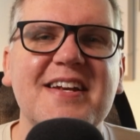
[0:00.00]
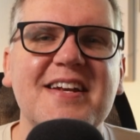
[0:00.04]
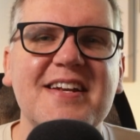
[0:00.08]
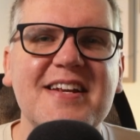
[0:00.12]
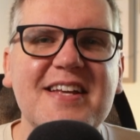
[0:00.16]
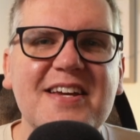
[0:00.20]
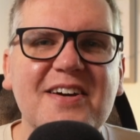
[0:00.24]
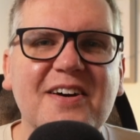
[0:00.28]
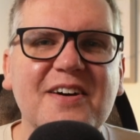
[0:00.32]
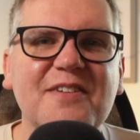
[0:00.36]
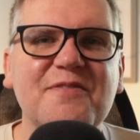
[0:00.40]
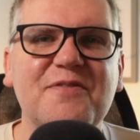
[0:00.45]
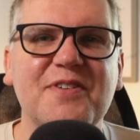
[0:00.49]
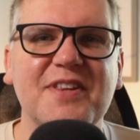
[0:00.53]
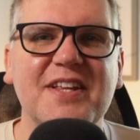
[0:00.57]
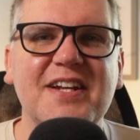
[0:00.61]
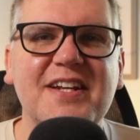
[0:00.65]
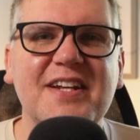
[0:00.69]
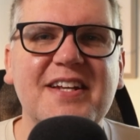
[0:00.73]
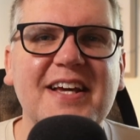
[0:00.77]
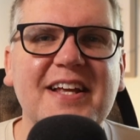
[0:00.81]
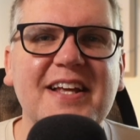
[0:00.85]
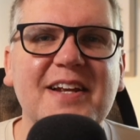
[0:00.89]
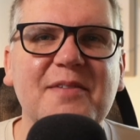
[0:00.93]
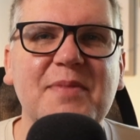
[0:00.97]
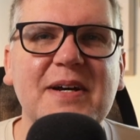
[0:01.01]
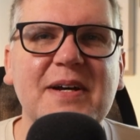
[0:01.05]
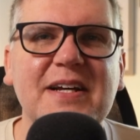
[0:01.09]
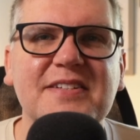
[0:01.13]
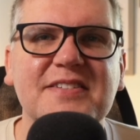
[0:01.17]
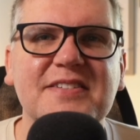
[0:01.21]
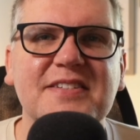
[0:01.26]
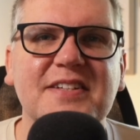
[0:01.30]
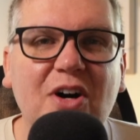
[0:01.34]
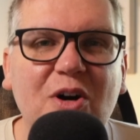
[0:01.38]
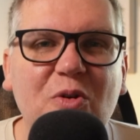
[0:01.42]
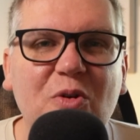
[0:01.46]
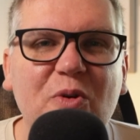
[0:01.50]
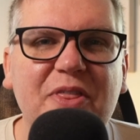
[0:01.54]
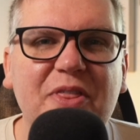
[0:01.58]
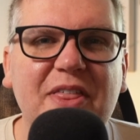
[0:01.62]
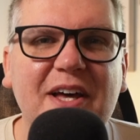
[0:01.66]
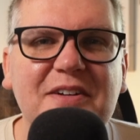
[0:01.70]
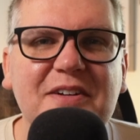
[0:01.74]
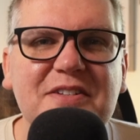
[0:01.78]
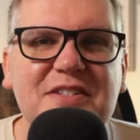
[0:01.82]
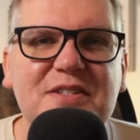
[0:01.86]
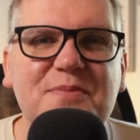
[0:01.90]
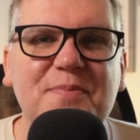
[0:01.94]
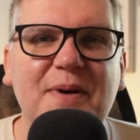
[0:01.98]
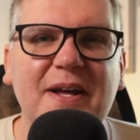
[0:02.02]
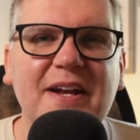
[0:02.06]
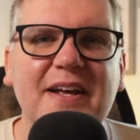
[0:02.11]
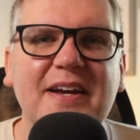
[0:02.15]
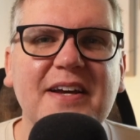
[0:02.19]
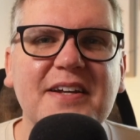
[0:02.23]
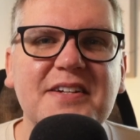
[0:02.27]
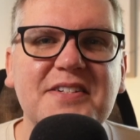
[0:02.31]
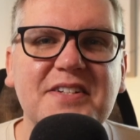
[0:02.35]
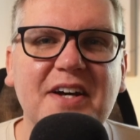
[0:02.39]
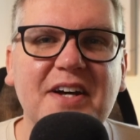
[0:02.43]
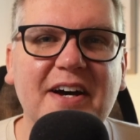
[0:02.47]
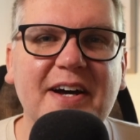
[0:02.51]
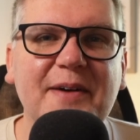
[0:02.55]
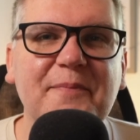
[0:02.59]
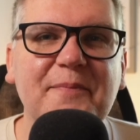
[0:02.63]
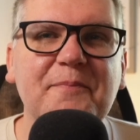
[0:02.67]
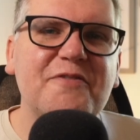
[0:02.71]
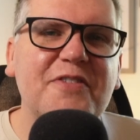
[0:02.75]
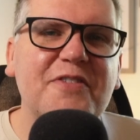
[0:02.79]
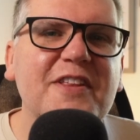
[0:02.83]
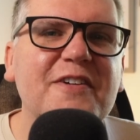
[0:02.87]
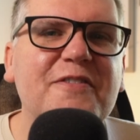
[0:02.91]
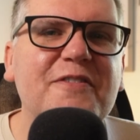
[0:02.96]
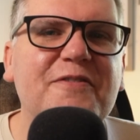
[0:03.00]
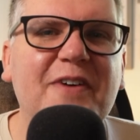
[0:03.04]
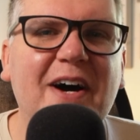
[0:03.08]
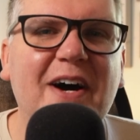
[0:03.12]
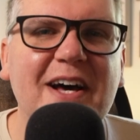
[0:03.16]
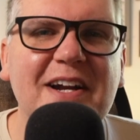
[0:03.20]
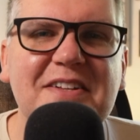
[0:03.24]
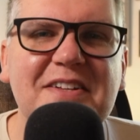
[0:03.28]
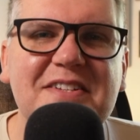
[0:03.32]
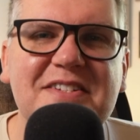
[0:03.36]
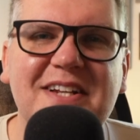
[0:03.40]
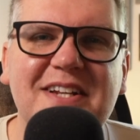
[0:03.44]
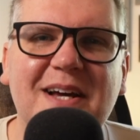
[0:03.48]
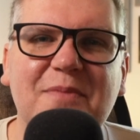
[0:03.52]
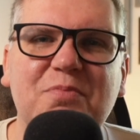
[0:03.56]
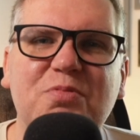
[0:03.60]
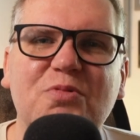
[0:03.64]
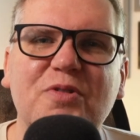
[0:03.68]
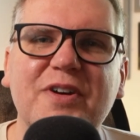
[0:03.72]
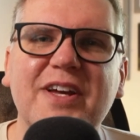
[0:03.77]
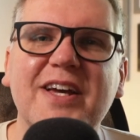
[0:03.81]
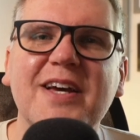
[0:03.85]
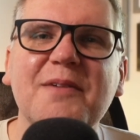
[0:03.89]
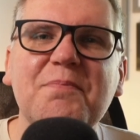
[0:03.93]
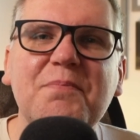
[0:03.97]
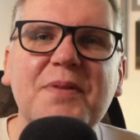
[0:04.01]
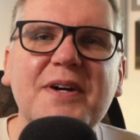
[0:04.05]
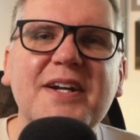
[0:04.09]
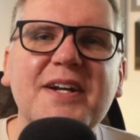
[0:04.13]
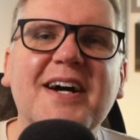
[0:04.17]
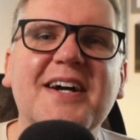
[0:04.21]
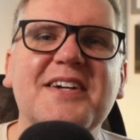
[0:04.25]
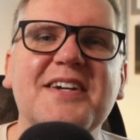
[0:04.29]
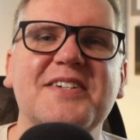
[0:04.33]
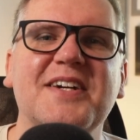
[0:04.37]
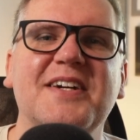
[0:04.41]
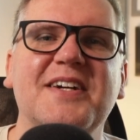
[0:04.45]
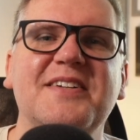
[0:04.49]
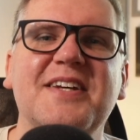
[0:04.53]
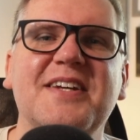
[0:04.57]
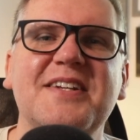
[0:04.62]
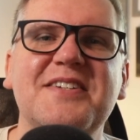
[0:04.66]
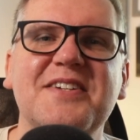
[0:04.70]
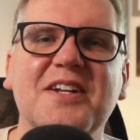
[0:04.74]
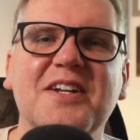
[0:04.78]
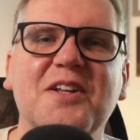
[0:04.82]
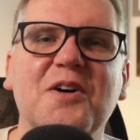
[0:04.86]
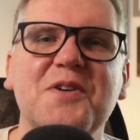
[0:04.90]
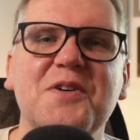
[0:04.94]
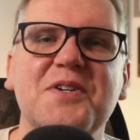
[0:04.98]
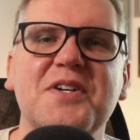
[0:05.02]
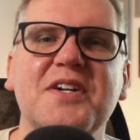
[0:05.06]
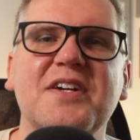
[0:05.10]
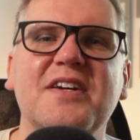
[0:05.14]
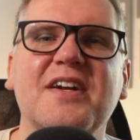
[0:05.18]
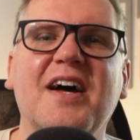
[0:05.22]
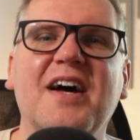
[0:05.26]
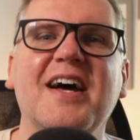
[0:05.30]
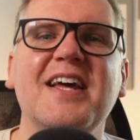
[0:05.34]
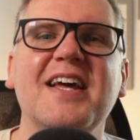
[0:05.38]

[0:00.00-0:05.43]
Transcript: and Neon for the database, all without spending a dime. And for the final step, when we hit production on DigitalOcean,